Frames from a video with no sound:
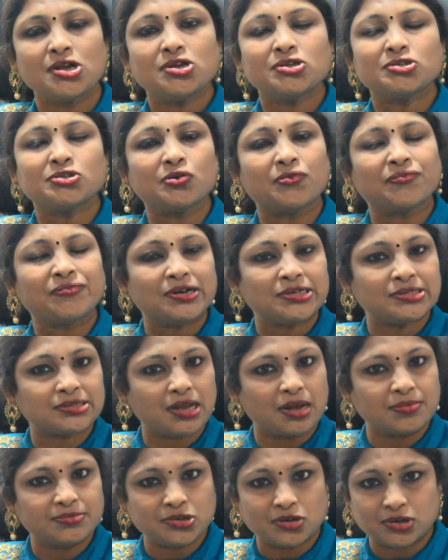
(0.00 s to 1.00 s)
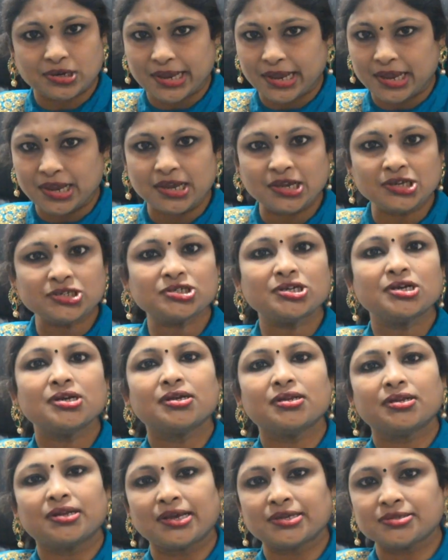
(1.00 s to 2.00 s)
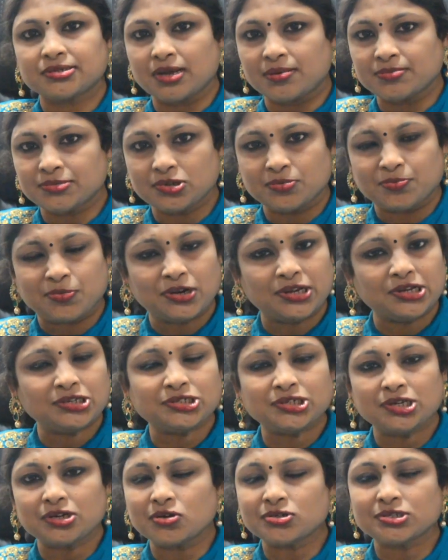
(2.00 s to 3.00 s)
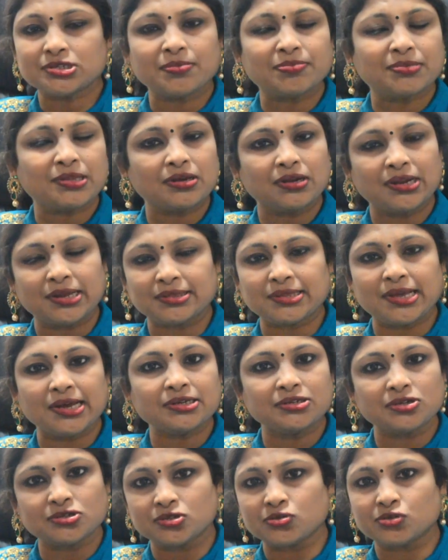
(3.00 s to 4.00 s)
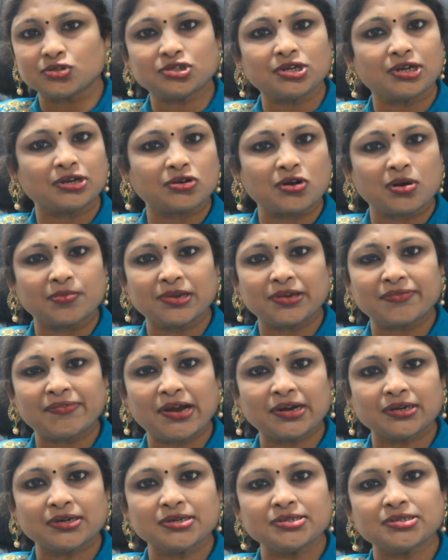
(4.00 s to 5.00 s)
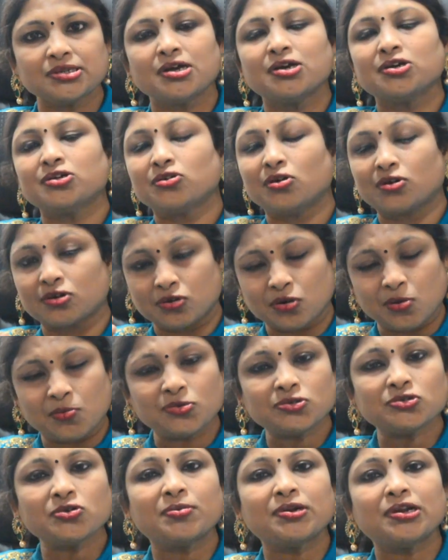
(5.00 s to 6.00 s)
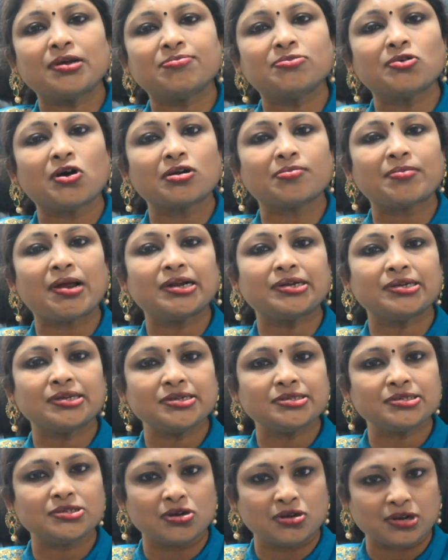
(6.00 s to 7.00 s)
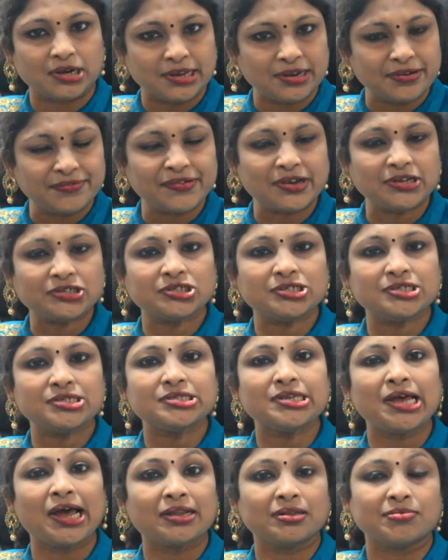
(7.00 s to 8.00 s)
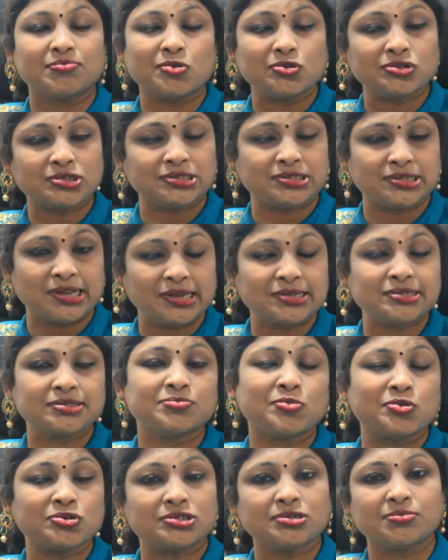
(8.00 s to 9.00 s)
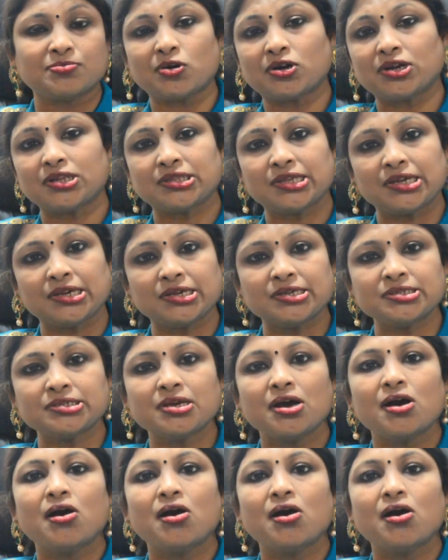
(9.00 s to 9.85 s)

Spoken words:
So first comes your age, next comes your population or something like that, your socioeconomic factors, your chromosomal abnormalities, your infections, and next most important thing is